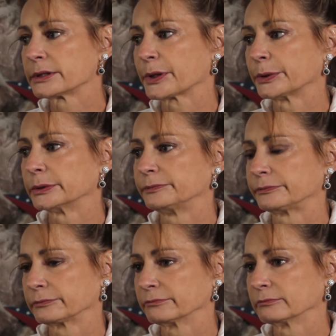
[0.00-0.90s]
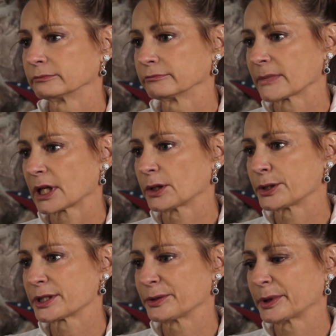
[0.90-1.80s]
So, I
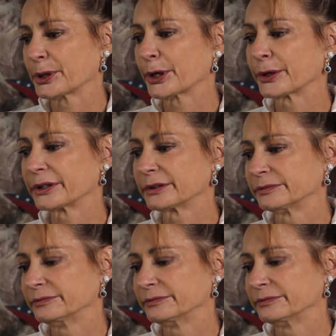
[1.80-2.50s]
lost my daughter.